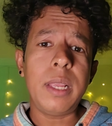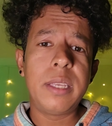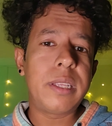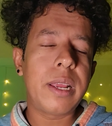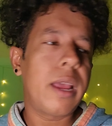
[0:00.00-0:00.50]

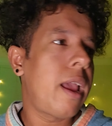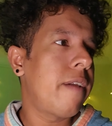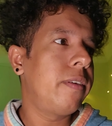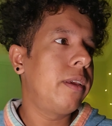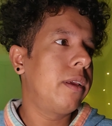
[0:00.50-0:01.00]
It's like a
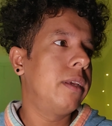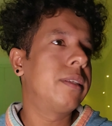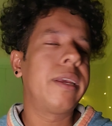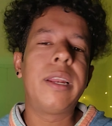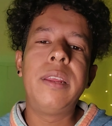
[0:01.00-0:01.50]
having, it's
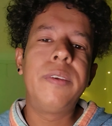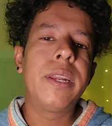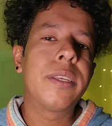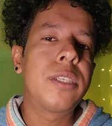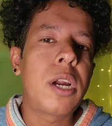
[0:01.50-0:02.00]
like a living
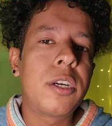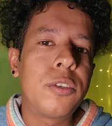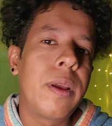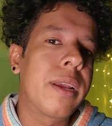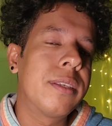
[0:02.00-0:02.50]
in a Star
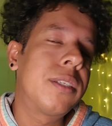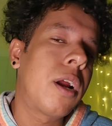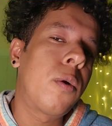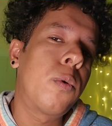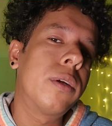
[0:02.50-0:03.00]
Trek and
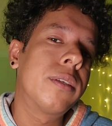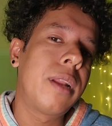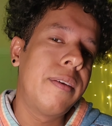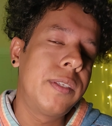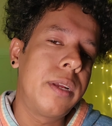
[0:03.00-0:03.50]
Star Wars
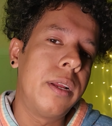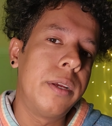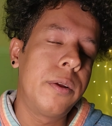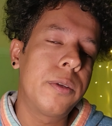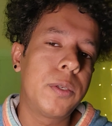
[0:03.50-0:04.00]
lifestyle,
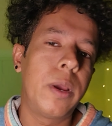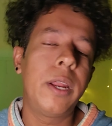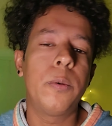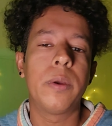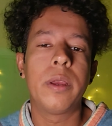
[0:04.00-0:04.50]
you know? So
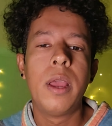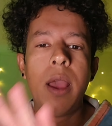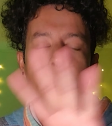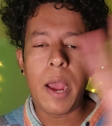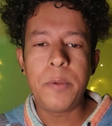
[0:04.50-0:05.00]
anyway,
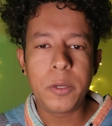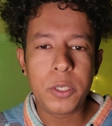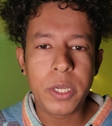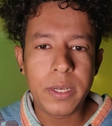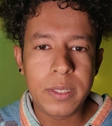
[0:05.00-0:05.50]
I'm going to
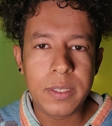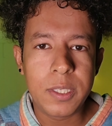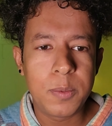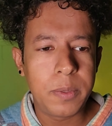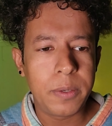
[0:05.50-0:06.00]
share this
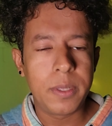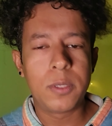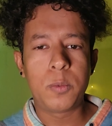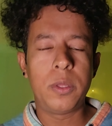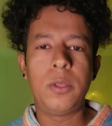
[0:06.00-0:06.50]

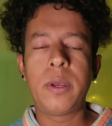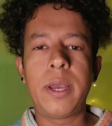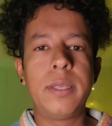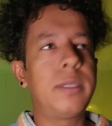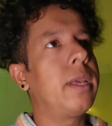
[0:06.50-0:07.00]
experience with you
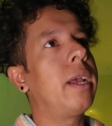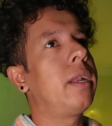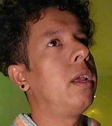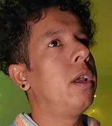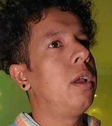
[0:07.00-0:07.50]
guys, that
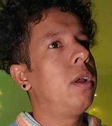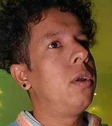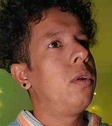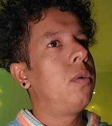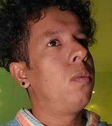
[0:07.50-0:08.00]

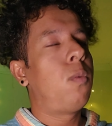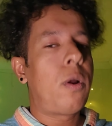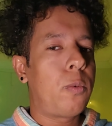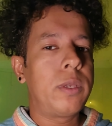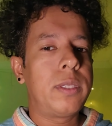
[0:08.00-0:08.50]

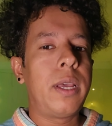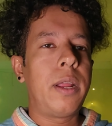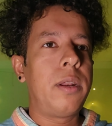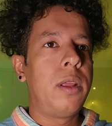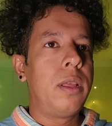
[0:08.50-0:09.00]
what was that,